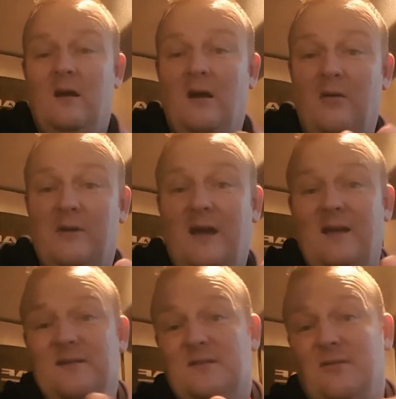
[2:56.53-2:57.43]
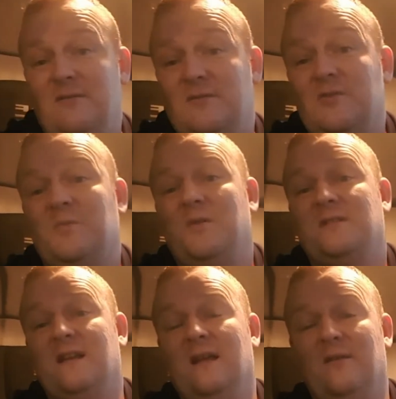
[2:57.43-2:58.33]
Okay, so you've just
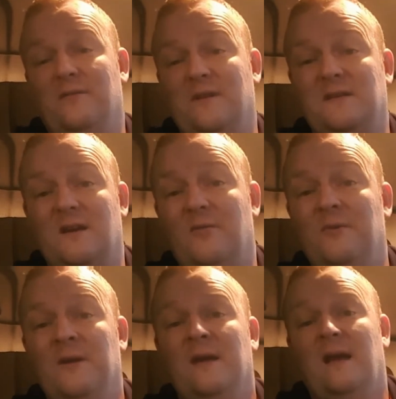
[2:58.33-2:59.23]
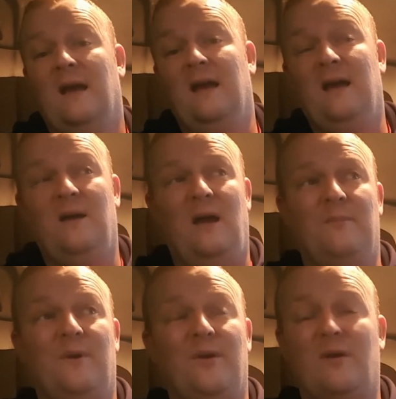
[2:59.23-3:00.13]
watched a little video.
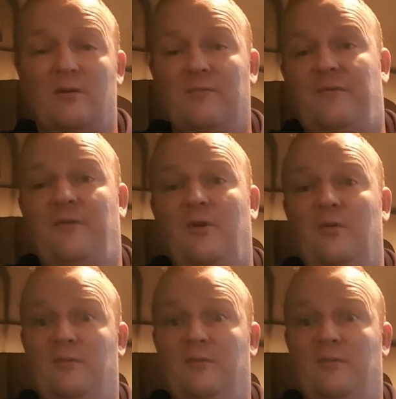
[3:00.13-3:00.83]
I'm going to go through